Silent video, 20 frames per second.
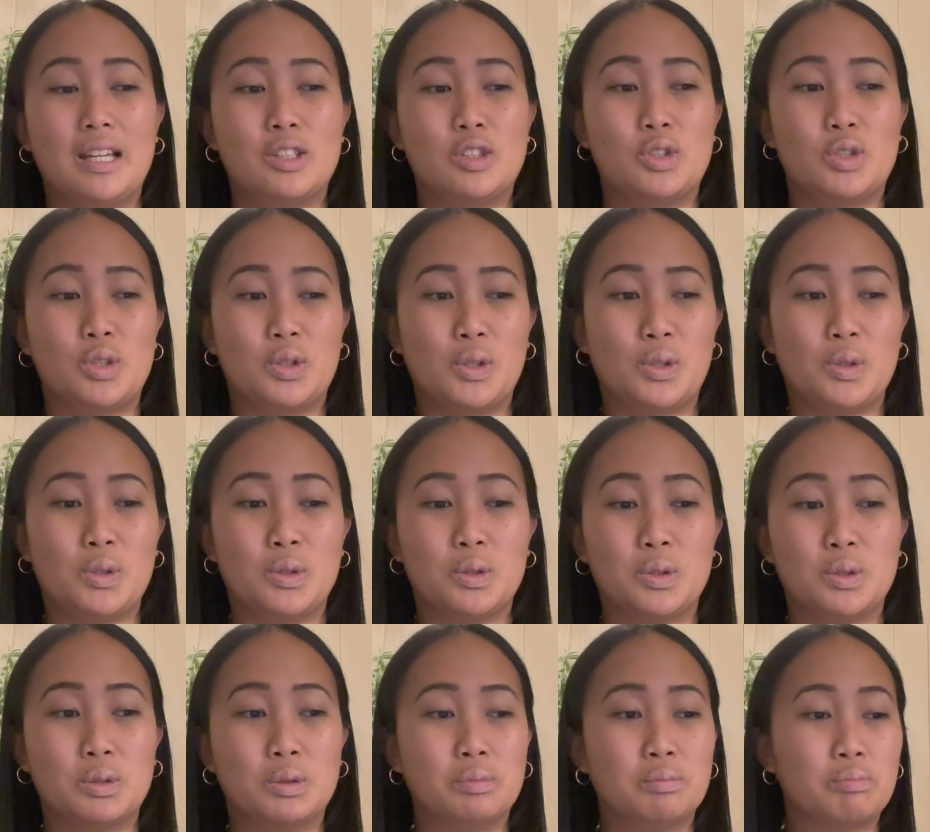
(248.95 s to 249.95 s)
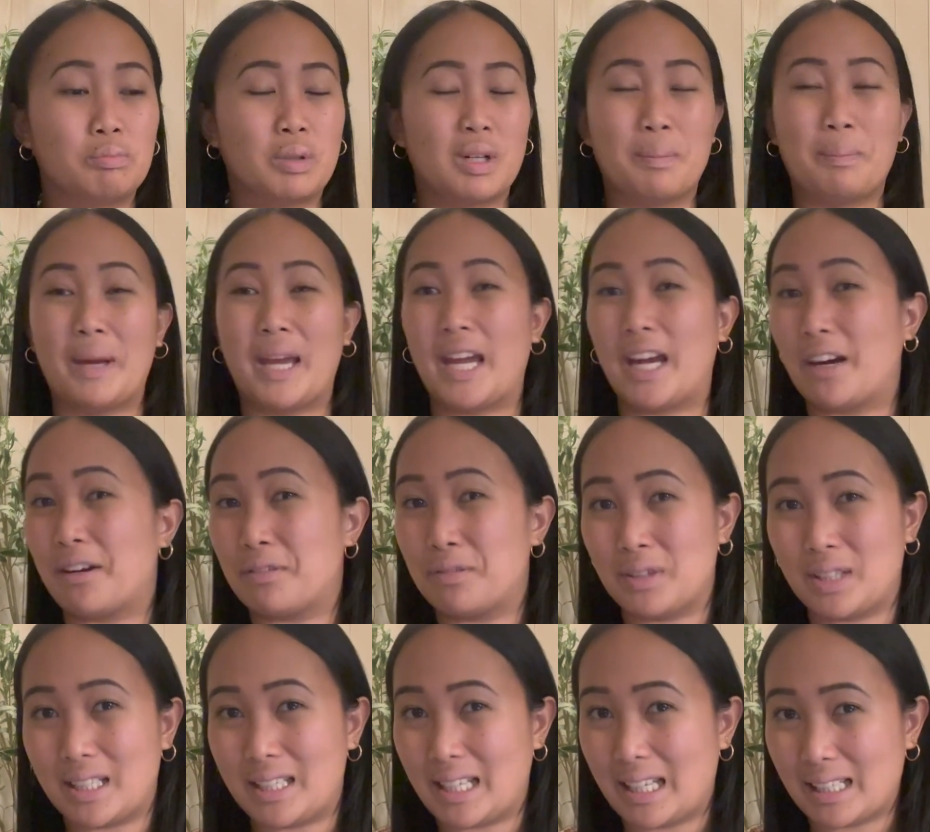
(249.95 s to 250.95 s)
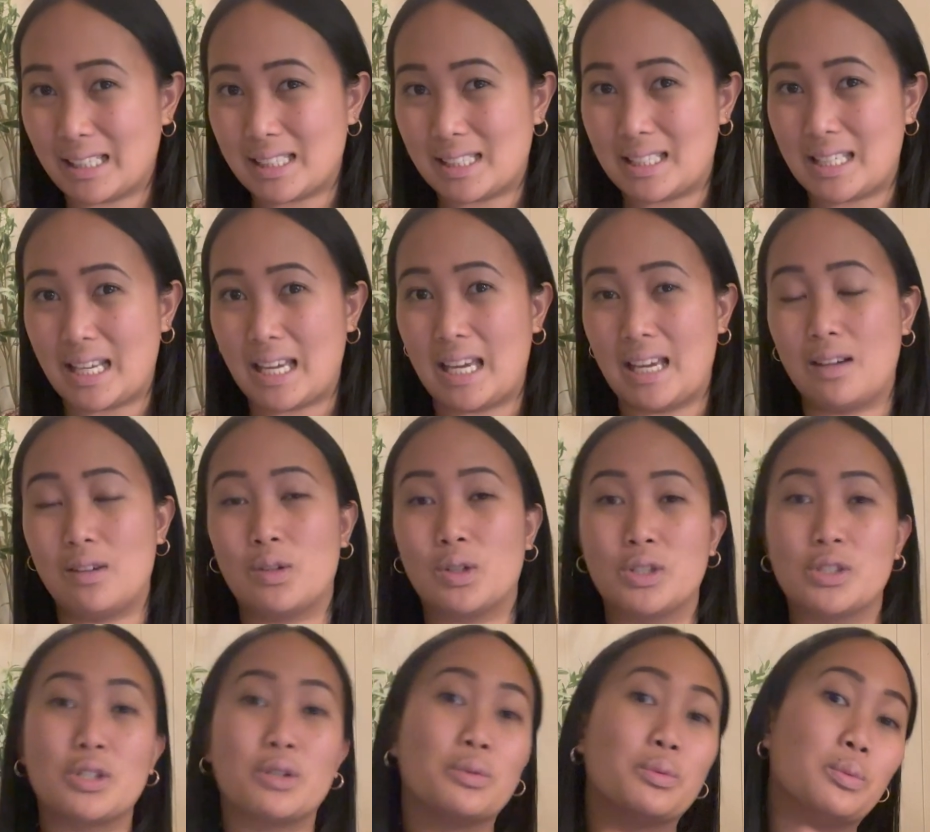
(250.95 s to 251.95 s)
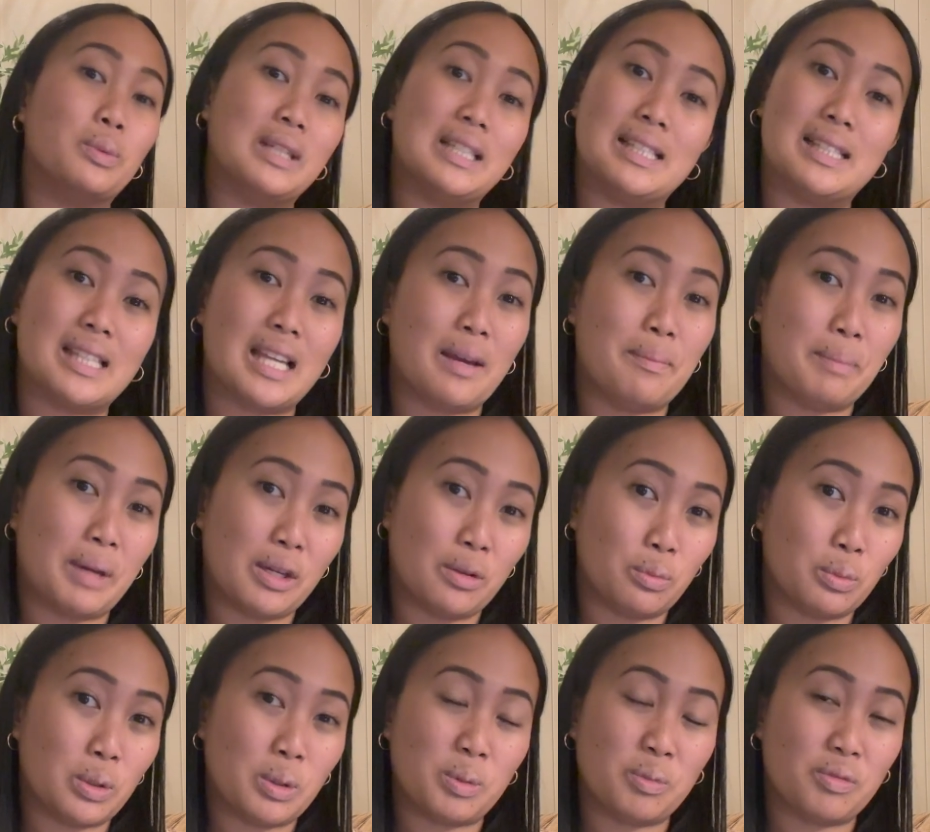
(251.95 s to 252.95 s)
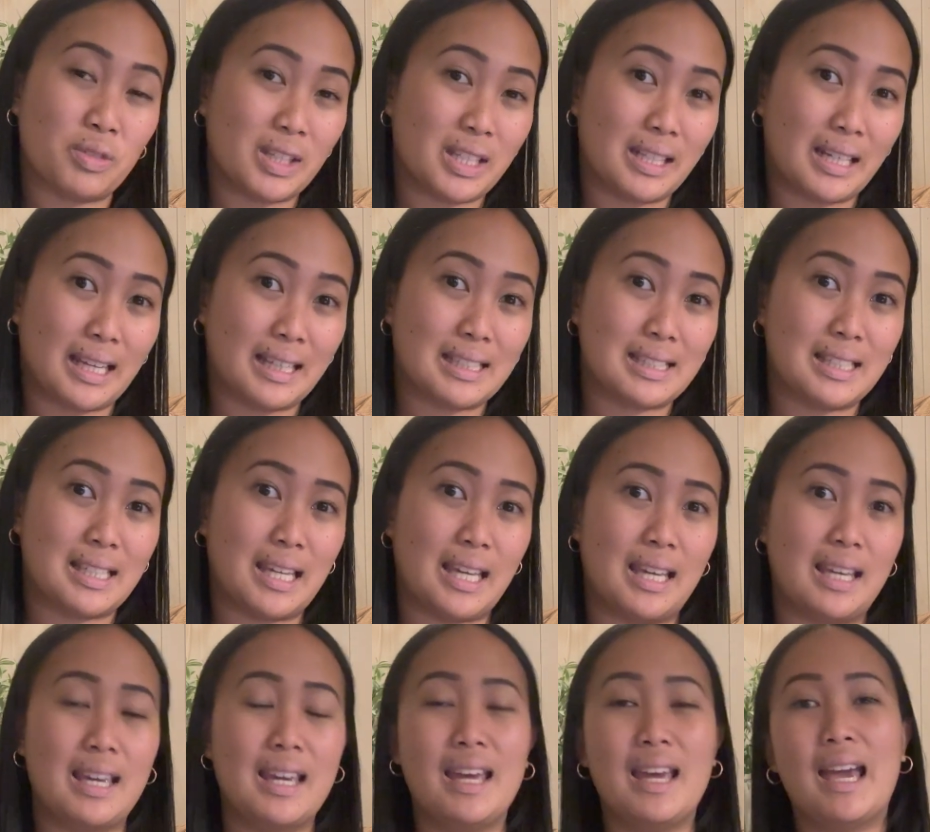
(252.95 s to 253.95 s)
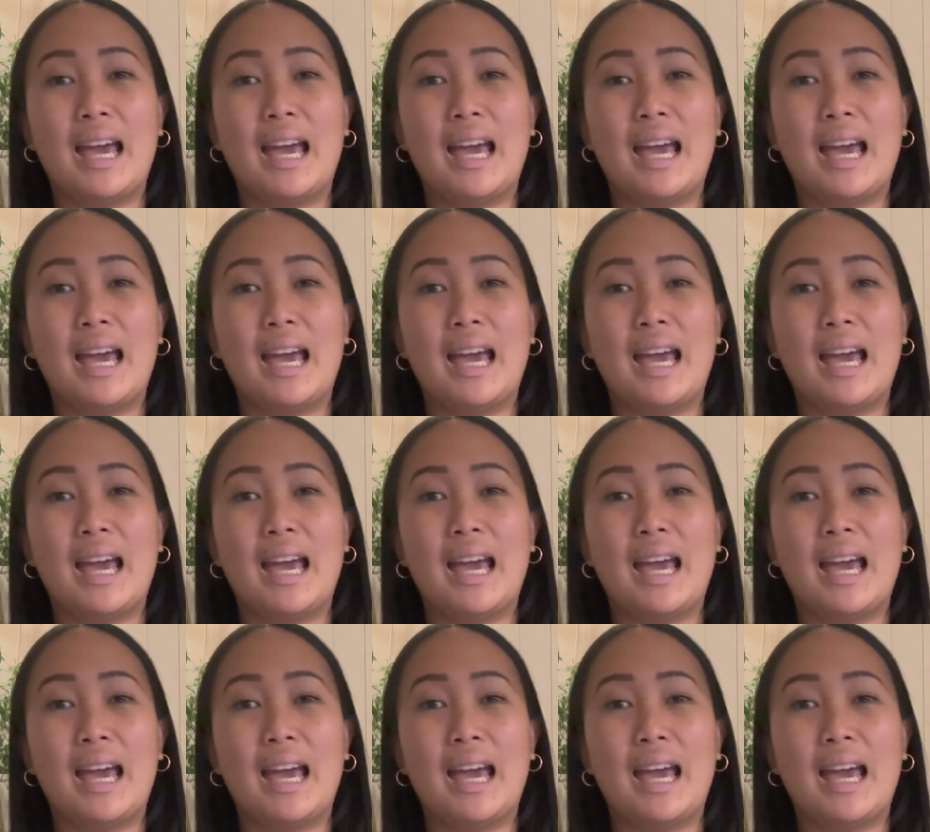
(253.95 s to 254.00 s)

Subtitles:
to prepare for the next day or to reset my room for the next day